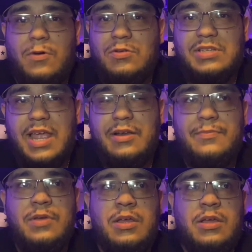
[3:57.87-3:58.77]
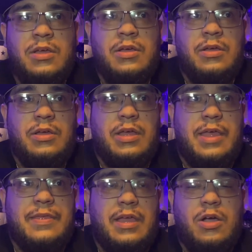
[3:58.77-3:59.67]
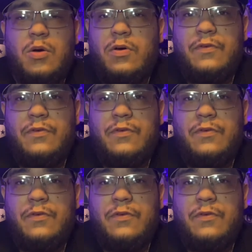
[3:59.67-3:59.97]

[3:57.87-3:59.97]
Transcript: rotate him, and then go on